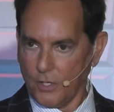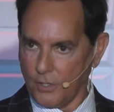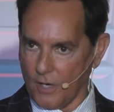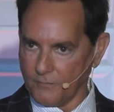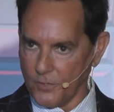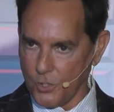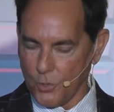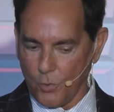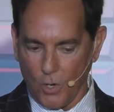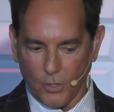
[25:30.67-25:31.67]
Not for
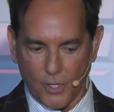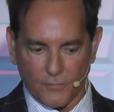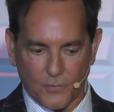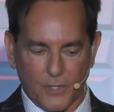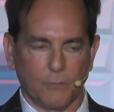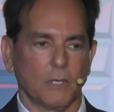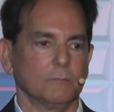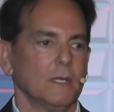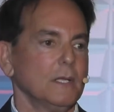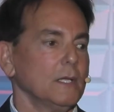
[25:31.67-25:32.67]
you or not for
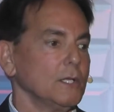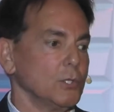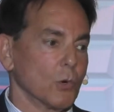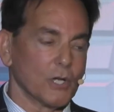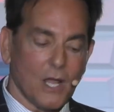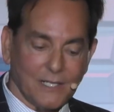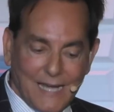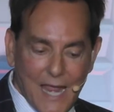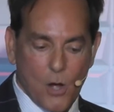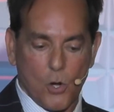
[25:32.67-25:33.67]
anyone. You are not an
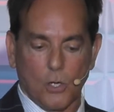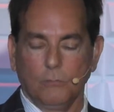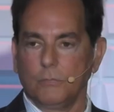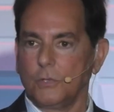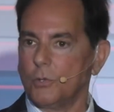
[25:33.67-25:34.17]
error.